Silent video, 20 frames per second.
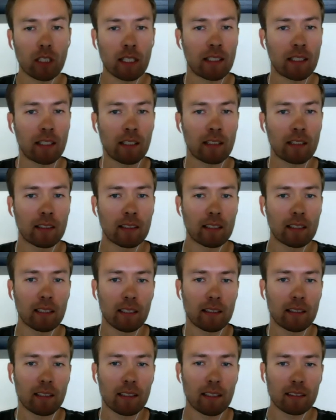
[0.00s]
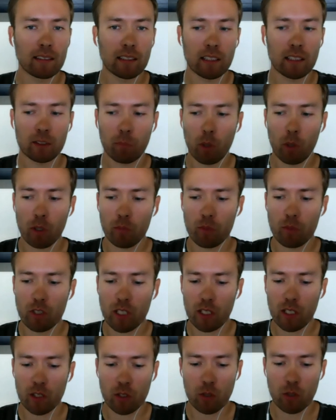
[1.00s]
And I think, as Martin was
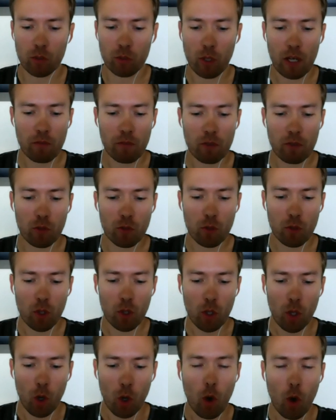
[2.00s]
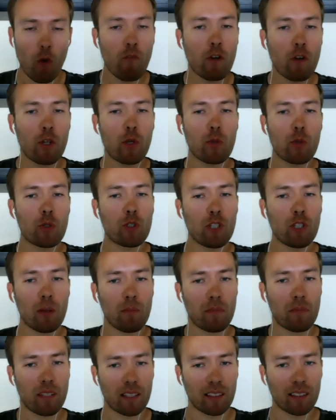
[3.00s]
saying too, you have to overuse
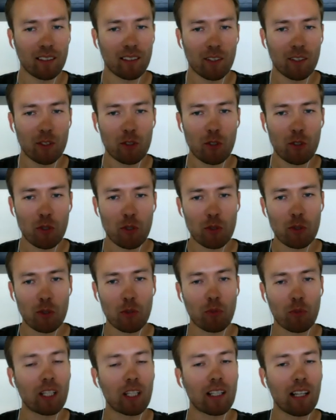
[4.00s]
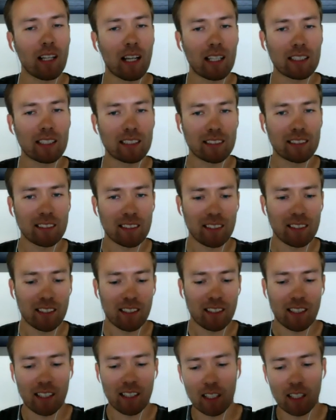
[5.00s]
something to realize
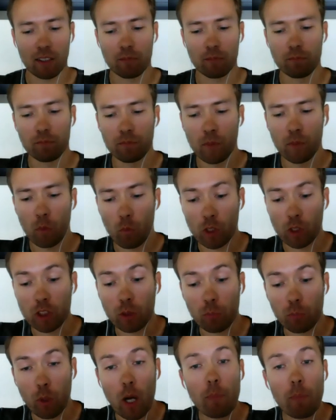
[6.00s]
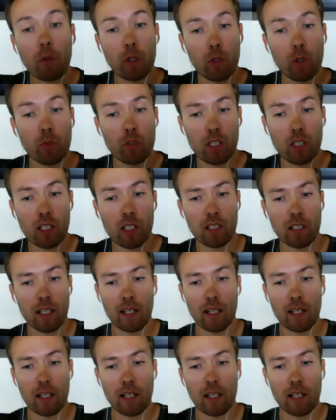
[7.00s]
what the proper use is.